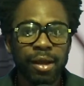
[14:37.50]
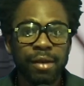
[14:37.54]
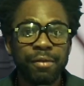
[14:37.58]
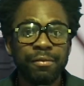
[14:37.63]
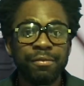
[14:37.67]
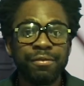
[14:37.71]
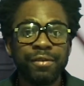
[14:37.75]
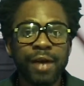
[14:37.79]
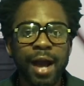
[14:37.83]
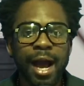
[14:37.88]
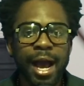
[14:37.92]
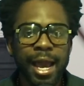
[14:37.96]

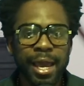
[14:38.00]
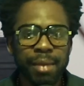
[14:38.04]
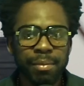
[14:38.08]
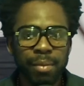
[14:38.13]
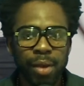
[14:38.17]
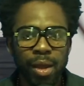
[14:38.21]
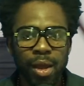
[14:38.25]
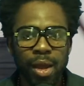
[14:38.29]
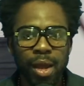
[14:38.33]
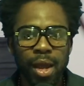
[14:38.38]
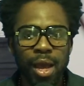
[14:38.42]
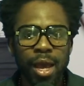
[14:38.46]
vibe,
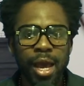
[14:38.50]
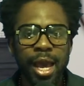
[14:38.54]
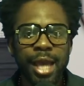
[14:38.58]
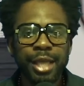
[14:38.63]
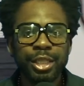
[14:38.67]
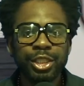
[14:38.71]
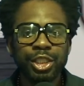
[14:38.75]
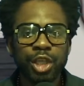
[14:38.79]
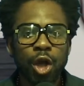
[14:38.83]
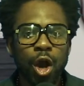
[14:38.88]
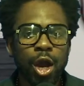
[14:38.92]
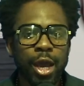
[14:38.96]

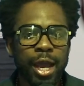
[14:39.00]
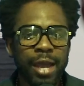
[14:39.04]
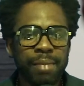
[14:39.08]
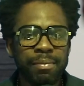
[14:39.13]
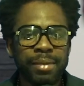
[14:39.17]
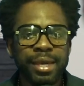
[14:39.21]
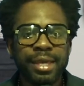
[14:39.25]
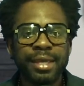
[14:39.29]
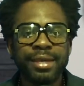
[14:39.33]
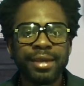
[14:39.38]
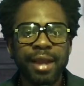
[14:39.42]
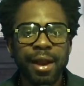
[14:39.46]
enjoy and
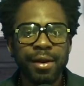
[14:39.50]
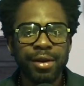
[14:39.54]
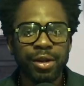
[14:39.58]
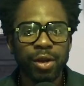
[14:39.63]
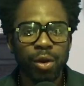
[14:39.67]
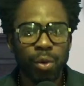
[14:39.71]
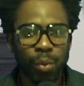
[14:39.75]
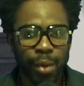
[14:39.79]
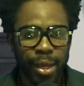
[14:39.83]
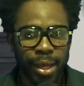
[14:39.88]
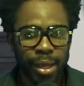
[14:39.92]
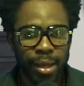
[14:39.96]
be carried
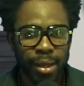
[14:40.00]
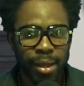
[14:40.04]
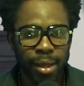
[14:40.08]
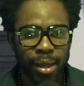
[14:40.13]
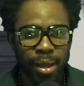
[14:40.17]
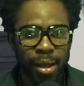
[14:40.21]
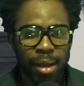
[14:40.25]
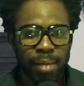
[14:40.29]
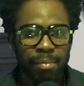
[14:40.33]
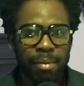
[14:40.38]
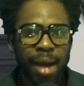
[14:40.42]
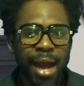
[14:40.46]
away
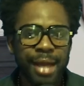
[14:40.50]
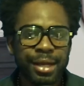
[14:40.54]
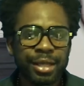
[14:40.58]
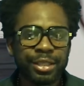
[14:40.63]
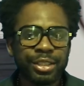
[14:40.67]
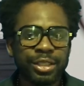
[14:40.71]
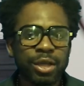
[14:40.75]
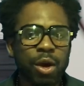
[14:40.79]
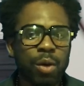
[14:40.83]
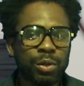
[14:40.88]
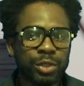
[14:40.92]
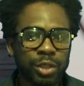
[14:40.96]
by the
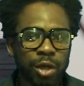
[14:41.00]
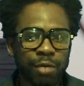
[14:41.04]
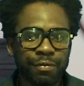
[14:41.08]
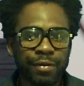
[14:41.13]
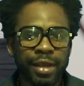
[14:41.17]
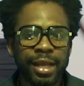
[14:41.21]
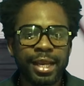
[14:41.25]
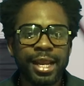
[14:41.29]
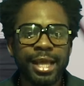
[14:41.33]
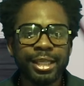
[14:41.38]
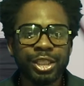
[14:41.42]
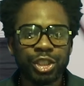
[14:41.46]
sounds of
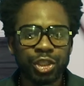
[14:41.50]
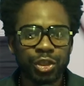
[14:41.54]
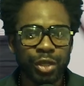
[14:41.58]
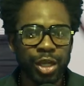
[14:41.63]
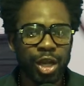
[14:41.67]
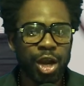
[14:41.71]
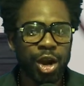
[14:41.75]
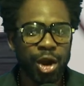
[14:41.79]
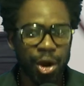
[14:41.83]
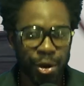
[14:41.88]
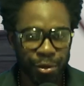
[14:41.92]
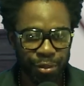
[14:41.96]

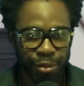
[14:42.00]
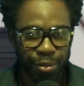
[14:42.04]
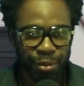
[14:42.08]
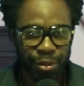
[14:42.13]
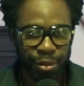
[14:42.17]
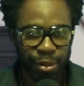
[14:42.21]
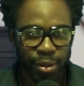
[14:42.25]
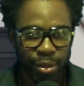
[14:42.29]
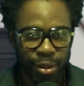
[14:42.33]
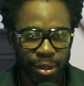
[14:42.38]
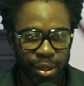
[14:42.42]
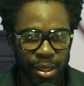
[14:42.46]
Electric Earth.
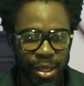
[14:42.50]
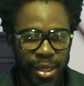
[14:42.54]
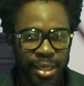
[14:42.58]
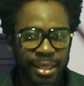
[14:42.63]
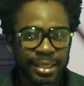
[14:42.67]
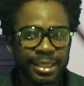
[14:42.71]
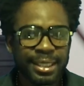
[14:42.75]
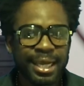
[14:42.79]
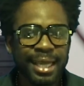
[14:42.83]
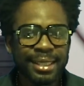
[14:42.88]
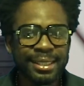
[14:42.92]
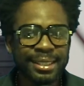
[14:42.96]

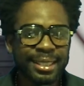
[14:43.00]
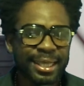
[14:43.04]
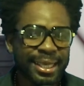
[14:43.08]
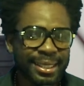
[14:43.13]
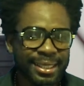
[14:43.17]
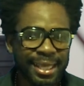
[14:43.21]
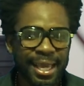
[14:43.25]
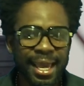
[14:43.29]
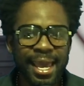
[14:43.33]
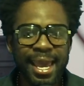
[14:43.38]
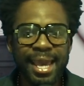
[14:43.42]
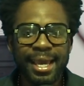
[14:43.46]
Jastix,
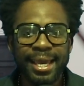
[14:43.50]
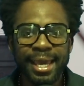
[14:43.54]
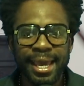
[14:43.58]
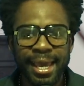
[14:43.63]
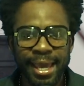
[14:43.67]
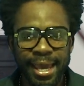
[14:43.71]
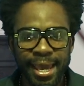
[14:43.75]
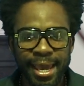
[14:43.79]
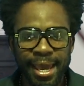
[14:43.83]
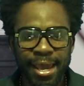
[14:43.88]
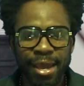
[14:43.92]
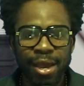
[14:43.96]

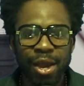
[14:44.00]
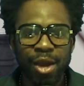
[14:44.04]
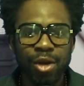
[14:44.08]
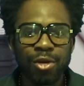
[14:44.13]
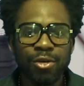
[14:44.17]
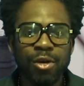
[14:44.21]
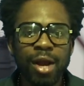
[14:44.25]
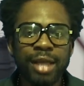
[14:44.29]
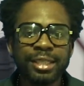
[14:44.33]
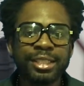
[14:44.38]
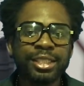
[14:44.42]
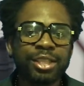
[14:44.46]
aka
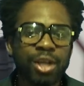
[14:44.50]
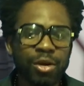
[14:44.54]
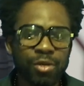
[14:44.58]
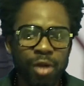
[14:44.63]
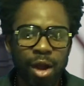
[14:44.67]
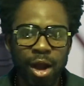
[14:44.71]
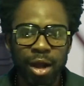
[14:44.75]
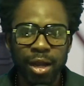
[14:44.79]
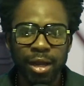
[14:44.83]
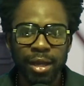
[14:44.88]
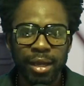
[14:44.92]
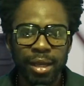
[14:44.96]
Rasta
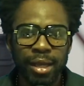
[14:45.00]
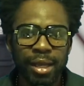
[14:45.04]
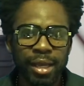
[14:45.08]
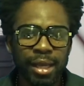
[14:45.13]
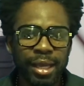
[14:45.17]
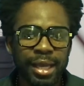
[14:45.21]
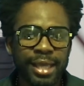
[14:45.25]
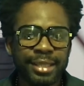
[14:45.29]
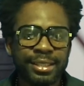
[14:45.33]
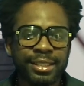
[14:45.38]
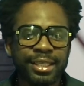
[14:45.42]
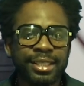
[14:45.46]
Rock,
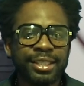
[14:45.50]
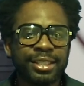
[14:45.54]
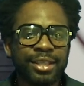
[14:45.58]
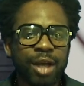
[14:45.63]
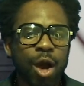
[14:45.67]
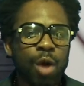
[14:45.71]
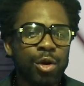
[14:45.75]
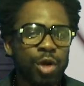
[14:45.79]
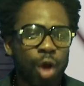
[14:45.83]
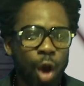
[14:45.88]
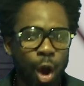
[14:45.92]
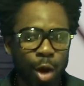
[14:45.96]
is the
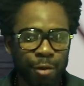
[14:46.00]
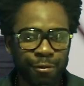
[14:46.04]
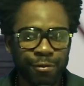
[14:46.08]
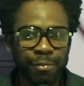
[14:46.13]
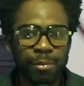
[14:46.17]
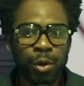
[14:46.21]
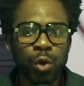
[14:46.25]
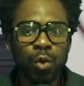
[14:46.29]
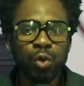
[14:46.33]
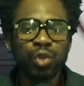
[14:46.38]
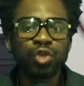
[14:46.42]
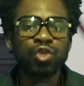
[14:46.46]
sound of
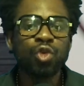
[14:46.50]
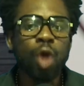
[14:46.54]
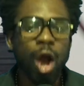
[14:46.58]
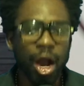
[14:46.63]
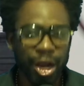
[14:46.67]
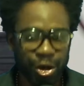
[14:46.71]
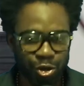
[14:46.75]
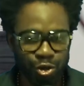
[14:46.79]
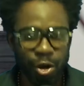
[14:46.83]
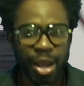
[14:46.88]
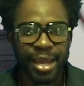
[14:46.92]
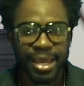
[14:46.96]
blues rock
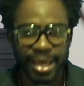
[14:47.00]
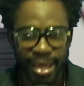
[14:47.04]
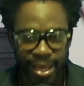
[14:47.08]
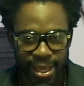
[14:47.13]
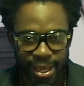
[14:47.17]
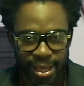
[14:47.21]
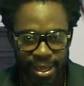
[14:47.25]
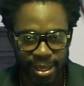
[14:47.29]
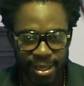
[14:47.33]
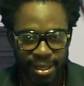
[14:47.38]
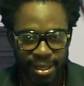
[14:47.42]
reggae.